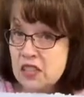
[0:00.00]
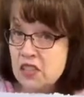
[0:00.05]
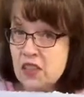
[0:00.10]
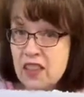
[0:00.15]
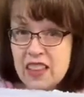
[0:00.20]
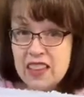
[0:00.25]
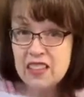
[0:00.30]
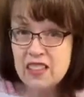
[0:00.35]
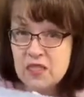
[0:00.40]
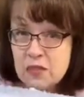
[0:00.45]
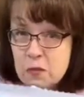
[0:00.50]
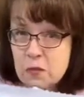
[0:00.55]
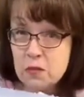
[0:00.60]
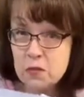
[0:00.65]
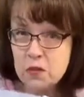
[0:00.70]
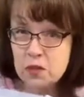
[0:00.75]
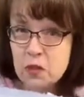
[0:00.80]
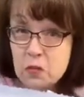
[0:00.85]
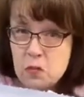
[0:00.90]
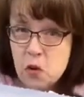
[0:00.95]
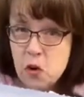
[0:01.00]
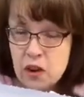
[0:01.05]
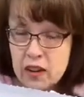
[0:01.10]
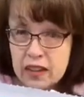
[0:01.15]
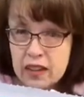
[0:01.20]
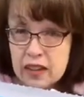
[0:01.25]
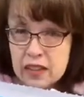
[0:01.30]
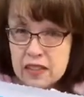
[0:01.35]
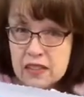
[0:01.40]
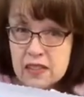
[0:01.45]
So that's two more
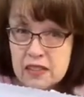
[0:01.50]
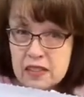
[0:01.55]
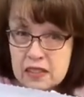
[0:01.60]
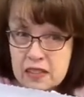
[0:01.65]
days